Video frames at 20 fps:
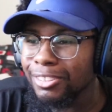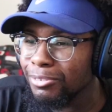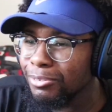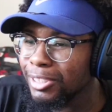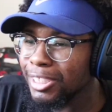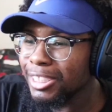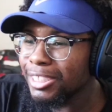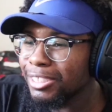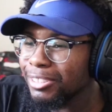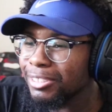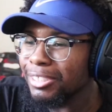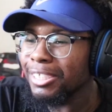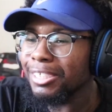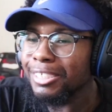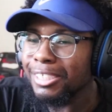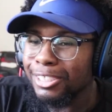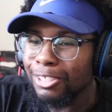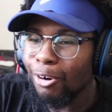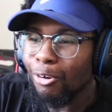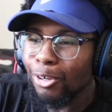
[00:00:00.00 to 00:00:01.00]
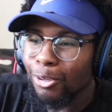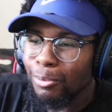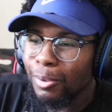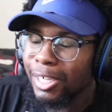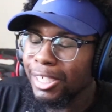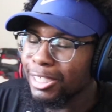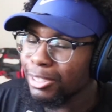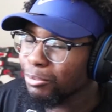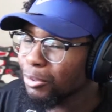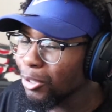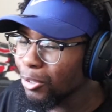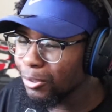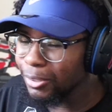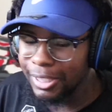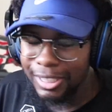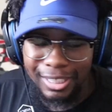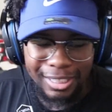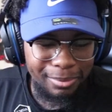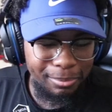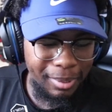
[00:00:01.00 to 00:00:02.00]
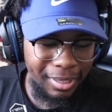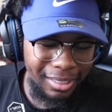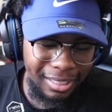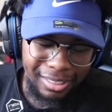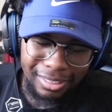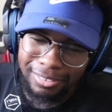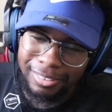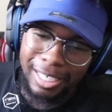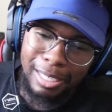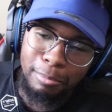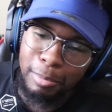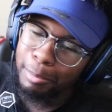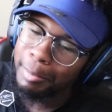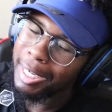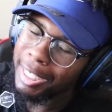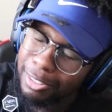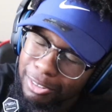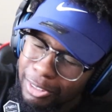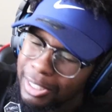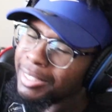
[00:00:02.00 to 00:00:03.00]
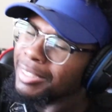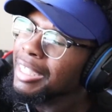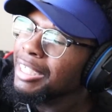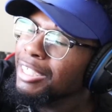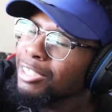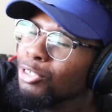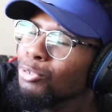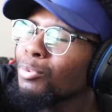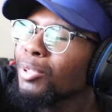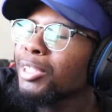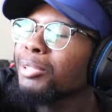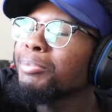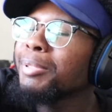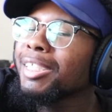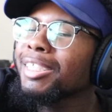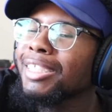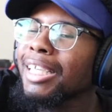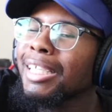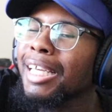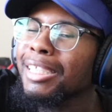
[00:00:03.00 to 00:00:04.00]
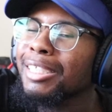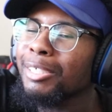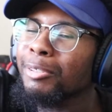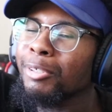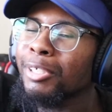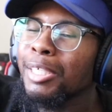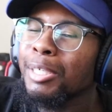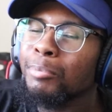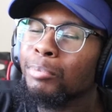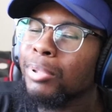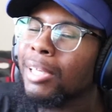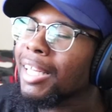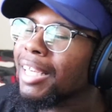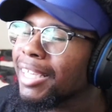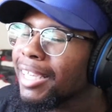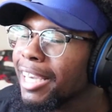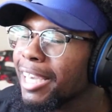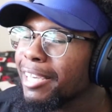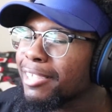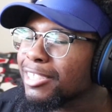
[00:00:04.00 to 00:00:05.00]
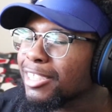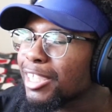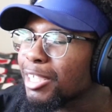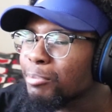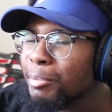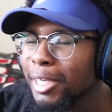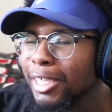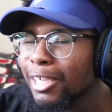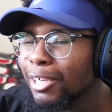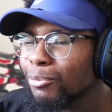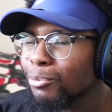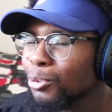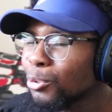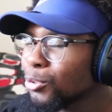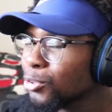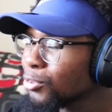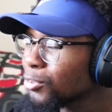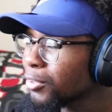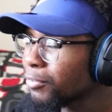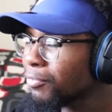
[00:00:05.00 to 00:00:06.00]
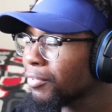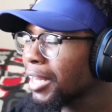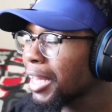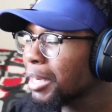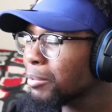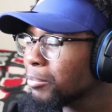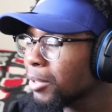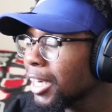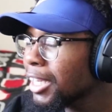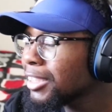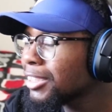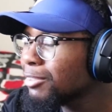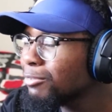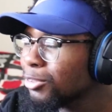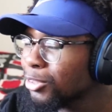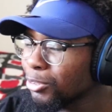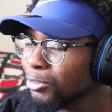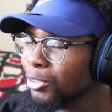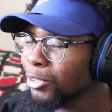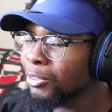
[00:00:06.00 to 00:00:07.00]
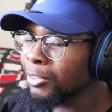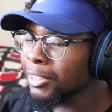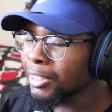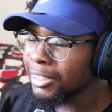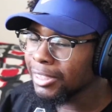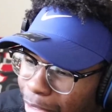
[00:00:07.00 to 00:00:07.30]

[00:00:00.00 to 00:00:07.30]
You just literally told her what his role is, bro. Like, you can't be making... You one of them niggas that like to play games and then make up rules on the fly, bro. I see what you doing.